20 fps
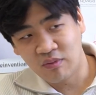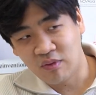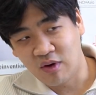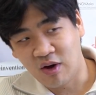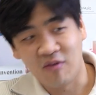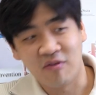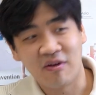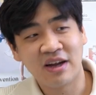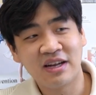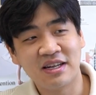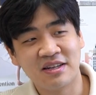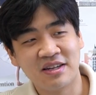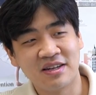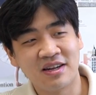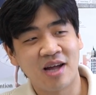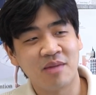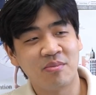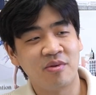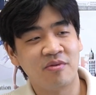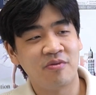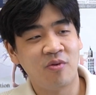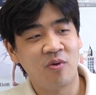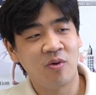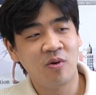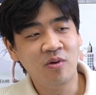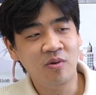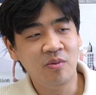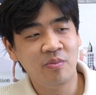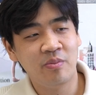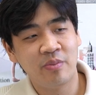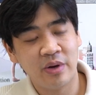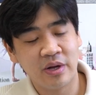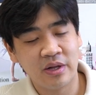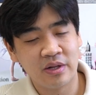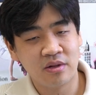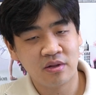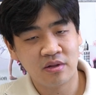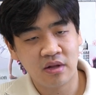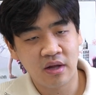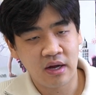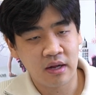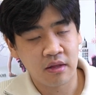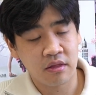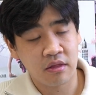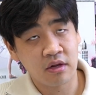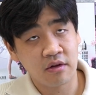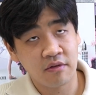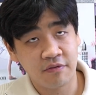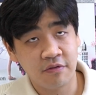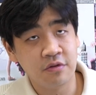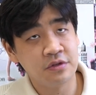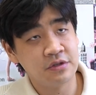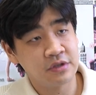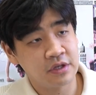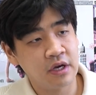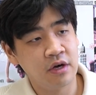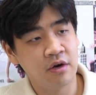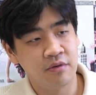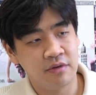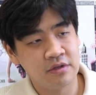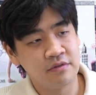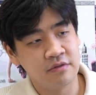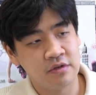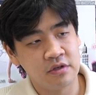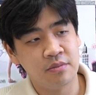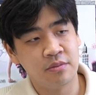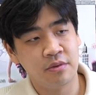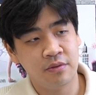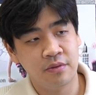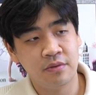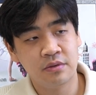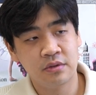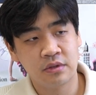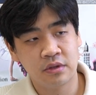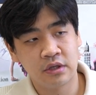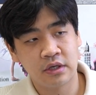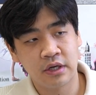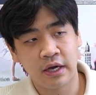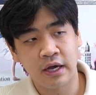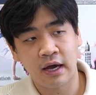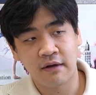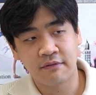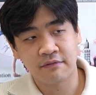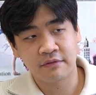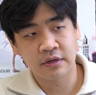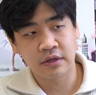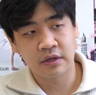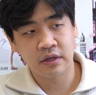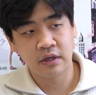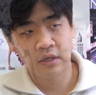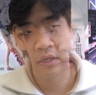already the night before, but I think the full scale was visible the day after.